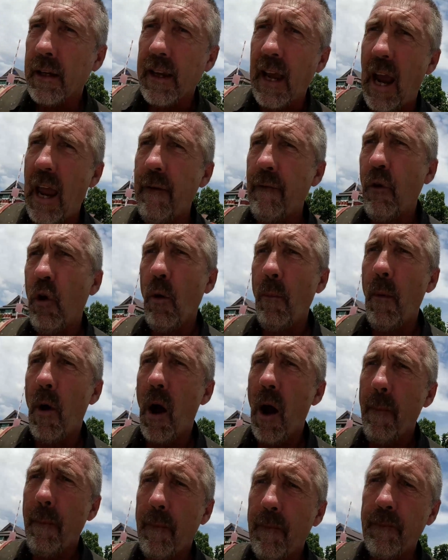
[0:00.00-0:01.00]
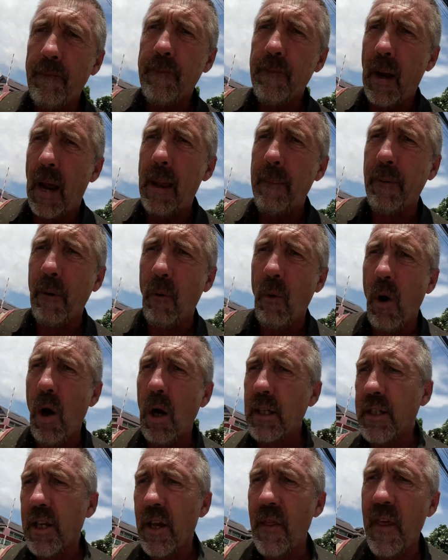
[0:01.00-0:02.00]
gave all my
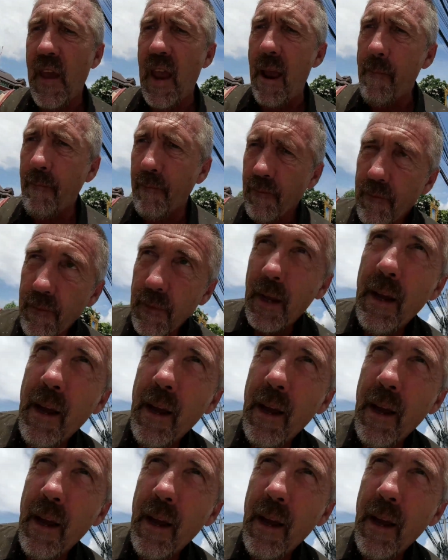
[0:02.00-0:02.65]
paperwork to them,